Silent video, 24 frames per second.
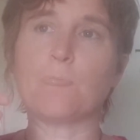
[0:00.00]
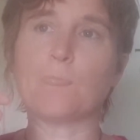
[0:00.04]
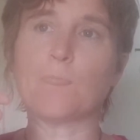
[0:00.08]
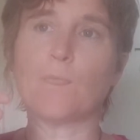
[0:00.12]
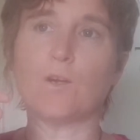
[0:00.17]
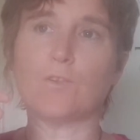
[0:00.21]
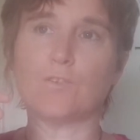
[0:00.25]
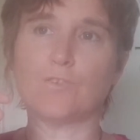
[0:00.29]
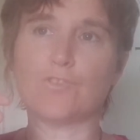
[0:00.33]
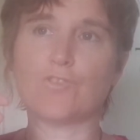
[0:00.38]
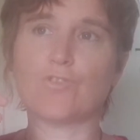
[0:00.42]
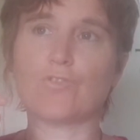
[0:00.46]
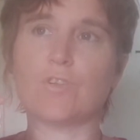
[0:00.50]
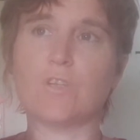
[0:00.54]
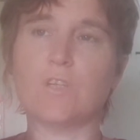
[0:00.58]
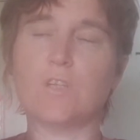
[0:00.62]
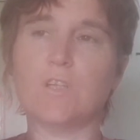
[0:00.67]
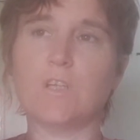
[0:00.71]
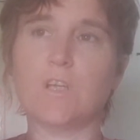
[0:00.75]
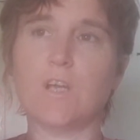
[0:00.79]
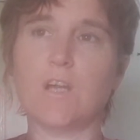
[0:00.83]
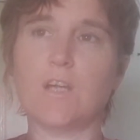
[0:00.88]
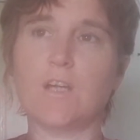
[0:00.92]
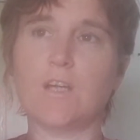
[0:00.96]
on a
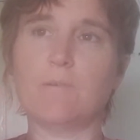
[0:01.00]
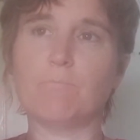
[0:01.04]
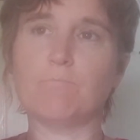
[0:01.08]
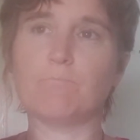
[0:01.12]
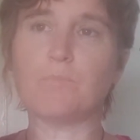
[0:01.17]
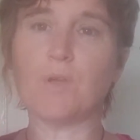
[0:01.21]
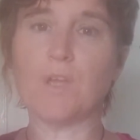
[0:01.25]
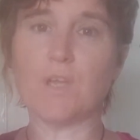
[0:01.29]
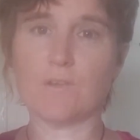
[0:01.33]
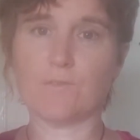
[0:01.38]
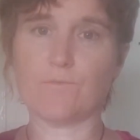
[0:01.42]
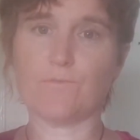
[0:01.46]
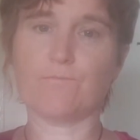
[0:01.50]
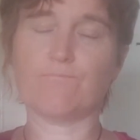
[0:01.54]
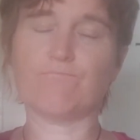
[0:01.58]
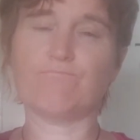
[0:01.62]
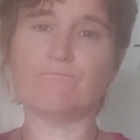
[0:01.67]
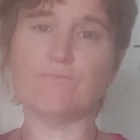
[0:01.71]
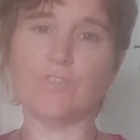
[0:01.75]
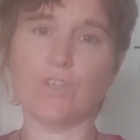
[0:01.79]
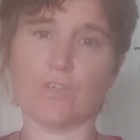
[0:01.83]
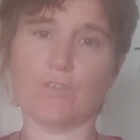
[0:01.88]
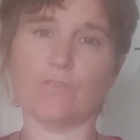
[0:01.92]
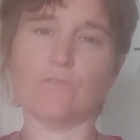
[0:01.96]
tree. Pick,
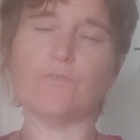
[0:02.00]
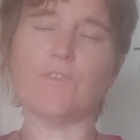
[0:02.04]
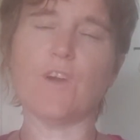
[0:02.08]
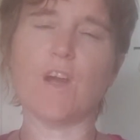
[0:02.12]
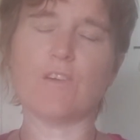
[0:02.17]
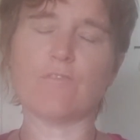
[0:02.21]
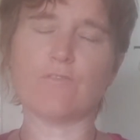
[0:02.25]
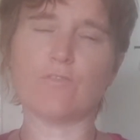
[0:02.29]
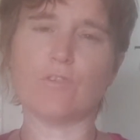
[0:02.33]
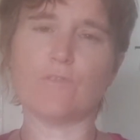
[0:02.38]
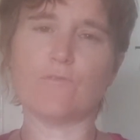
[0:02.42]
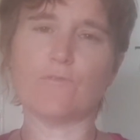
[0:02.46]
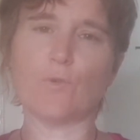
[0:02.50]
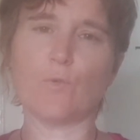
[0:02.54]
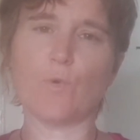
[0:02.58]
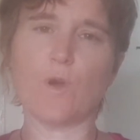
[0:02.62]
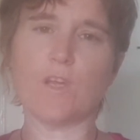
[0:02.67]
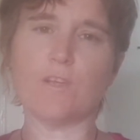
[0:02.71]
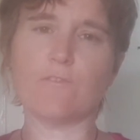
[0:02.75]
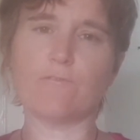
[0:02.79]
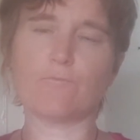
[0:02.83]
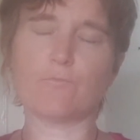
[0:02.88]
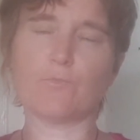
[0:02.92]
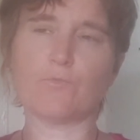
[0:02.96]
far enough
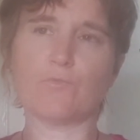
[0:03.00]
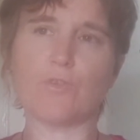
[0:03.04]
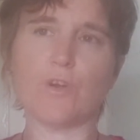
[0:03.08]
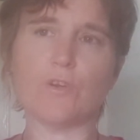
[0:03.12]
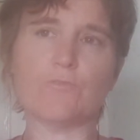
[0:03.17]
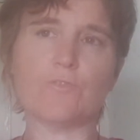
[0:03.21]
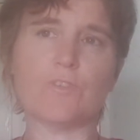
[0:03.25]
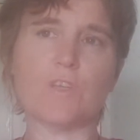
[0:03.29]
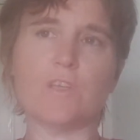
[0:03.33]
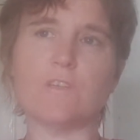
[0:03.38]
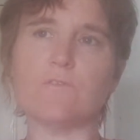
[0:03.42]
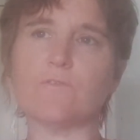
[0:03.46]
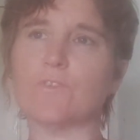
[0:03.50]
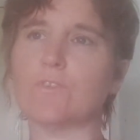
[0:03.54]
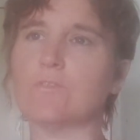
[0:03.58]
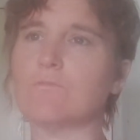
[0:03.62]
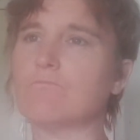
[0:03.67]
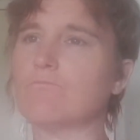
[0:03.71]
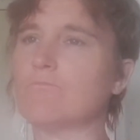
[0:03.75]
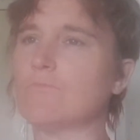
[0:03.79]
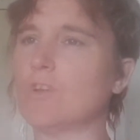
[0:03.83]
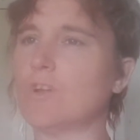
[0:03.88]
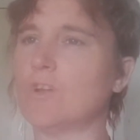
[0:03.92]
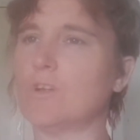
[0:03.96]
away from a road, even,